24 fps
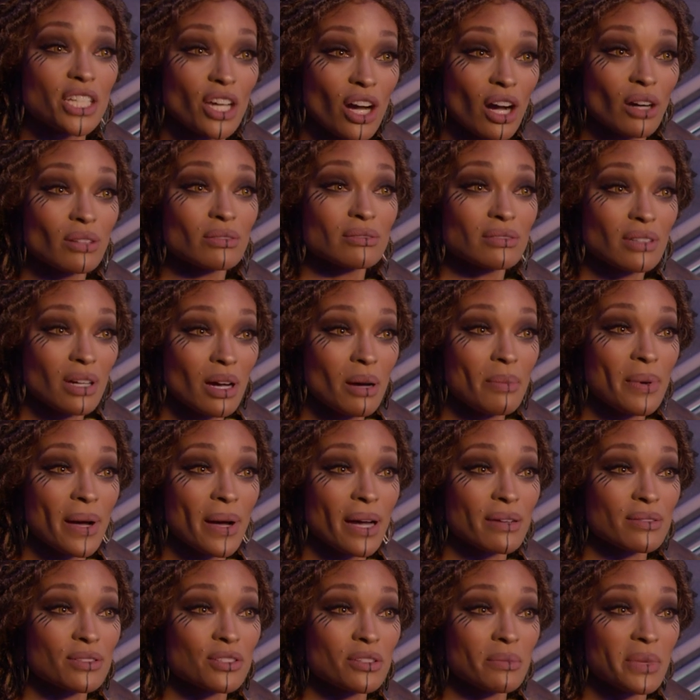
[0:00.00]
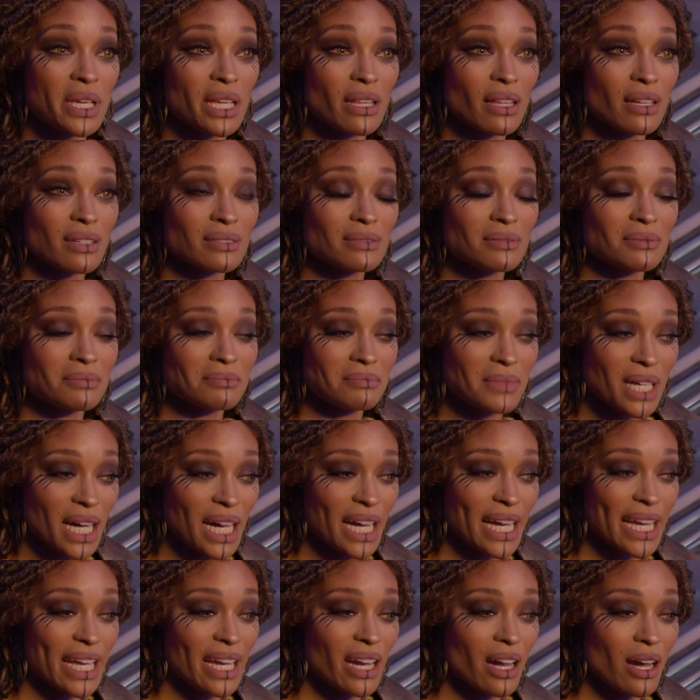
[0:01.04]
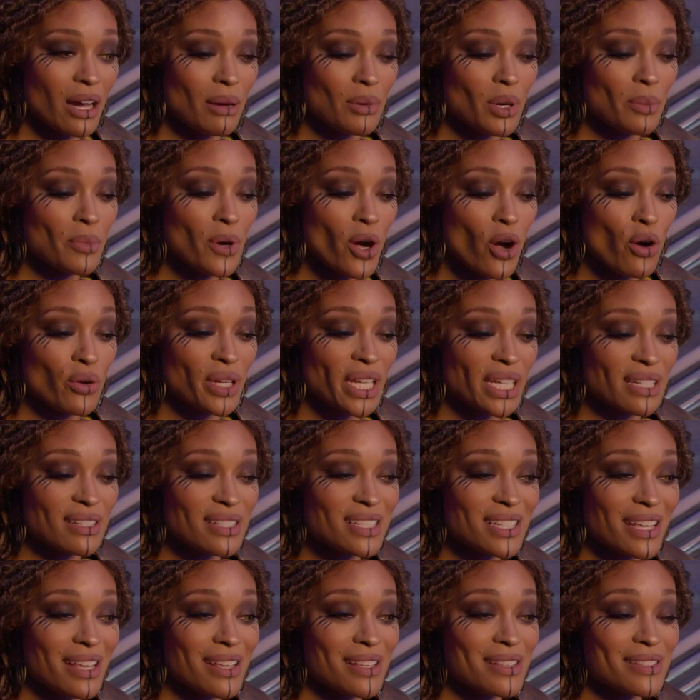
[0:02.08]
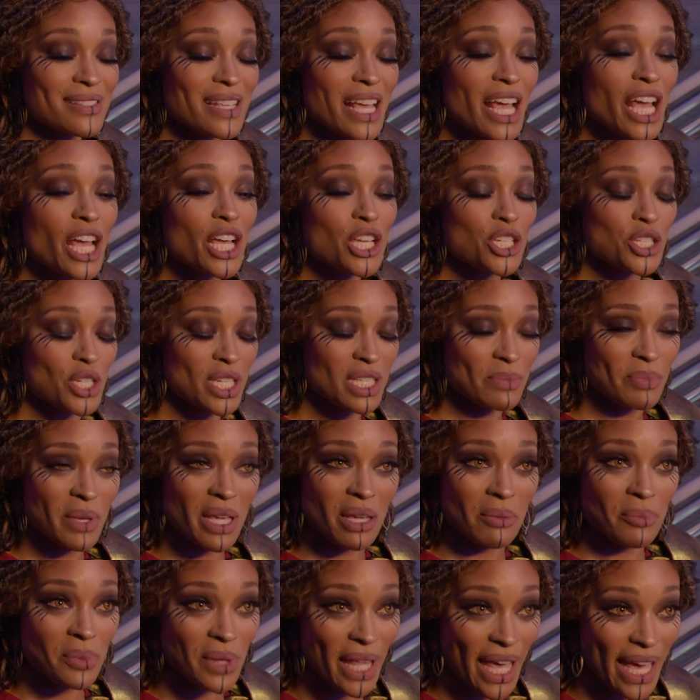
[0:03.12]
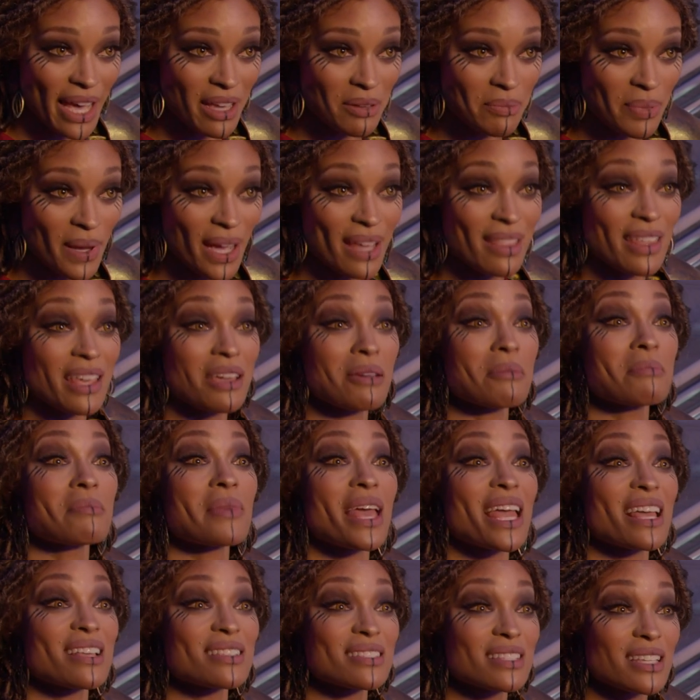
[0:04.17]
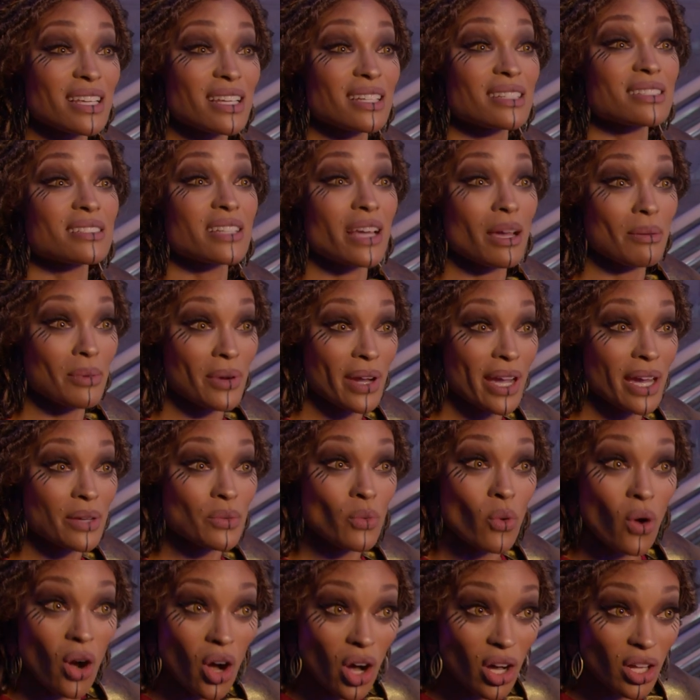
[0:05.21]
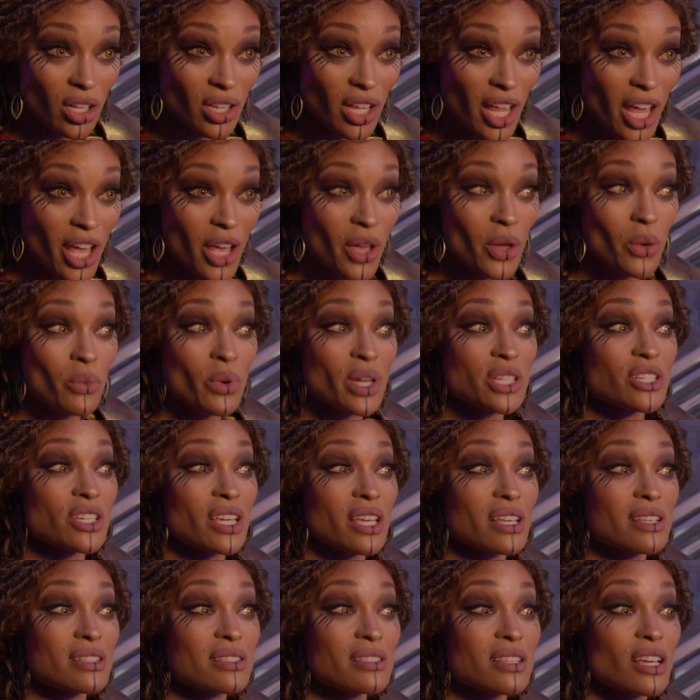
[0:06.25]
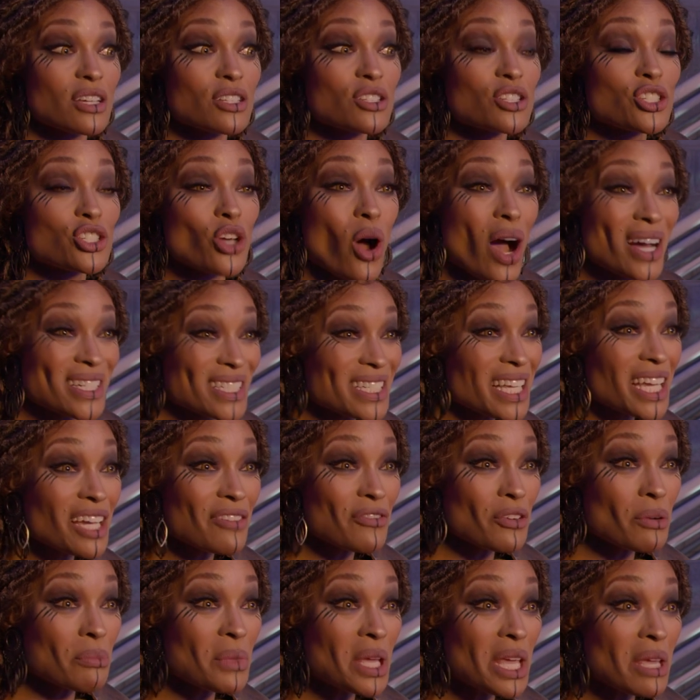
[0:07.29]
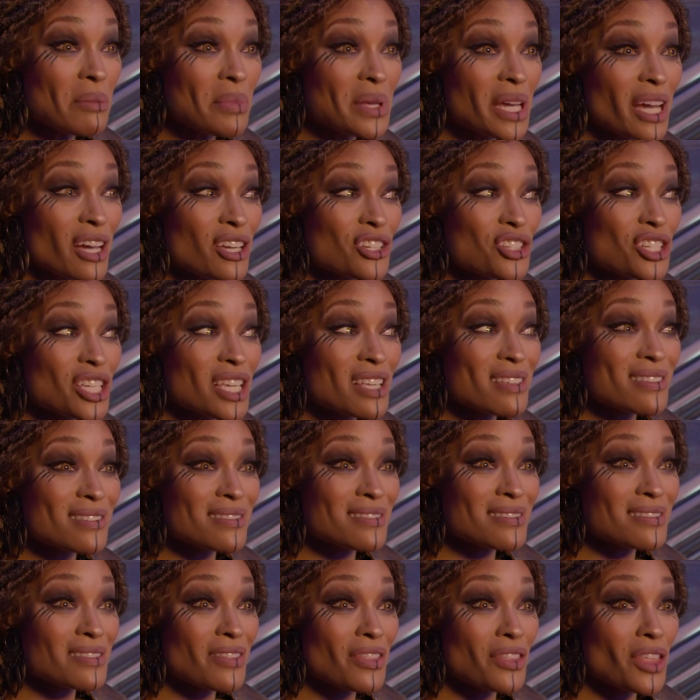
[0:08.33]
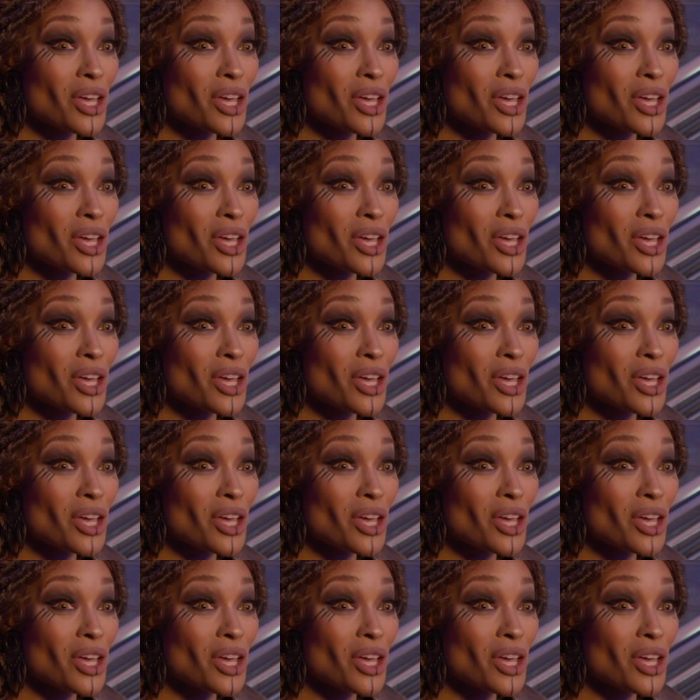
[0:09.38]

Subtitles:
know about Jamilah, my opponent, is she's being played by the amazing Deborah Ann Woll, which is daunting for me because she's